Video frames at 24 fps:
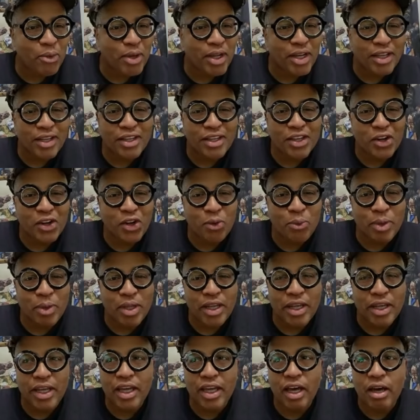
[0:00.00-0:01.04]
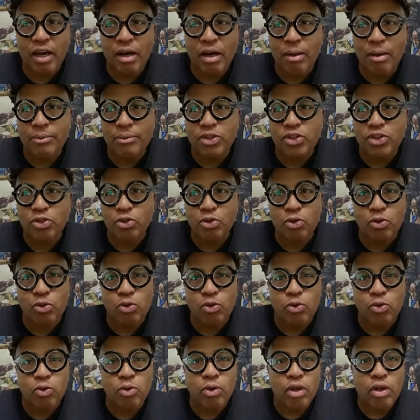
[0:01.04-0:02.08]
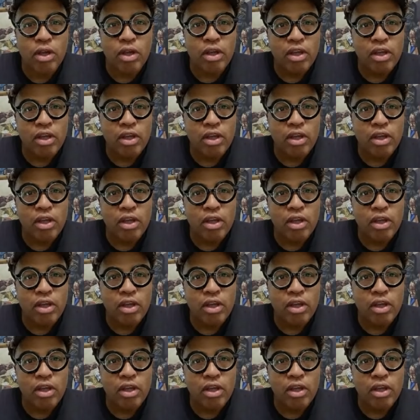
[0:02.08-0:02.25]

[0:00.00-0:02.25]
We didn't, you know, we didn't come to